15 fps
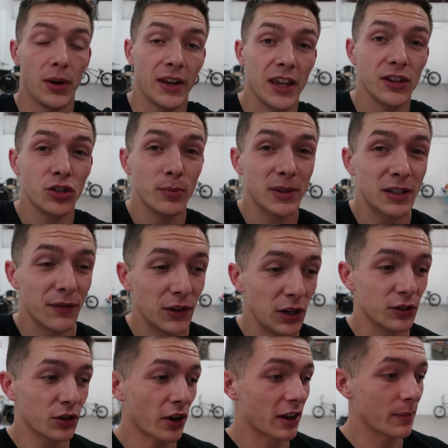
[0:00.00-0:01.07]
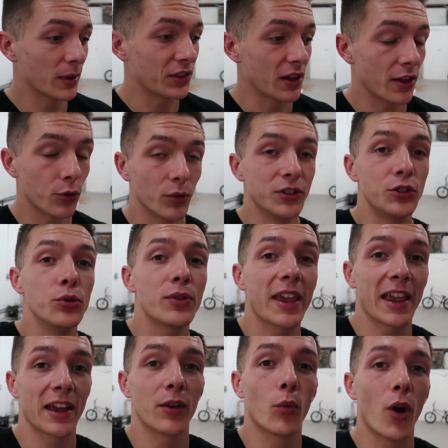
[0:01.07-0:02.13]
But in case you missed the video talking about the other ones, you
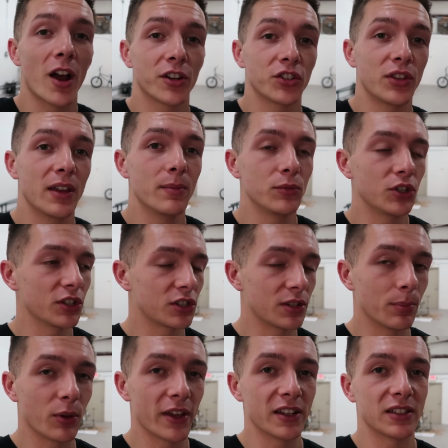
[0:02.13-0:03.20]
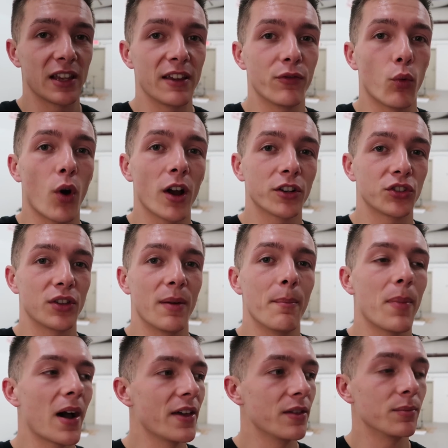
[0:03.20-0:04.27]
can wash them just to play it safe, wash
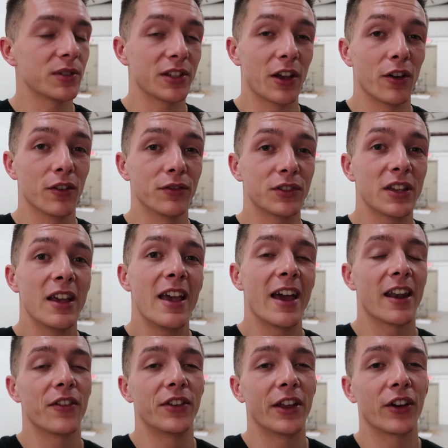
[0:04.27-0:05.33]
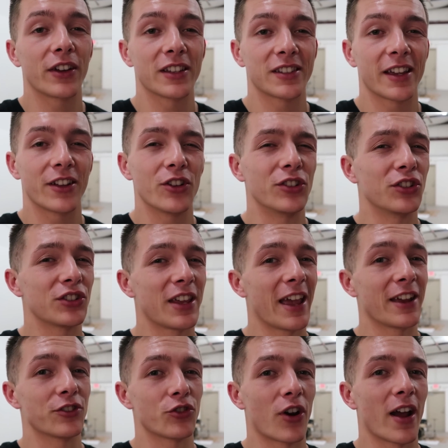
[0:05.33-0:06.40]
them by themselves and on the delicate cycle and just
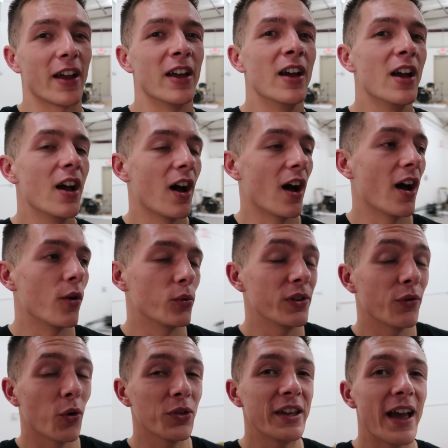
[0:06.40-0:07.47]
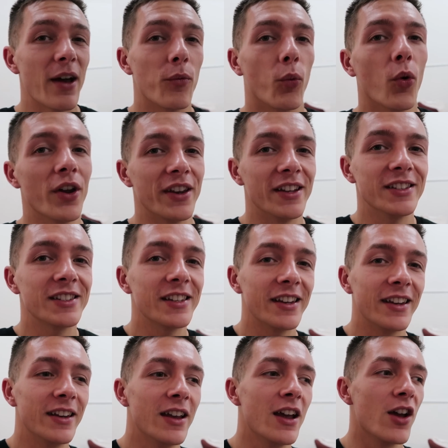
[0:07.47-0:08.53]
hang dry. We've only had one
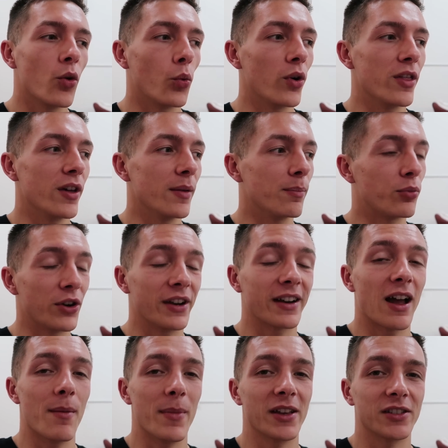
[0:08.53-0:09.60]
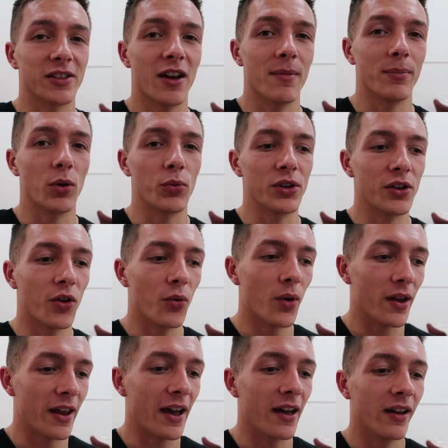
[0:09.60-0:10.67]
incident where the print got messed up, but we don't
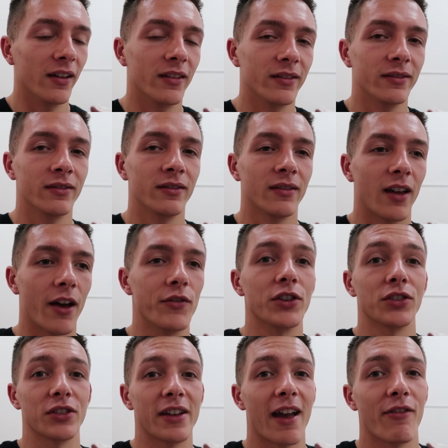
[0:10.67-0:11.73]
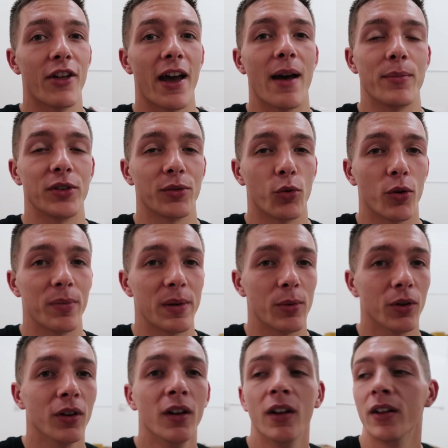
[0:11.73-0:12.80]
want to obviously have that happen to more people.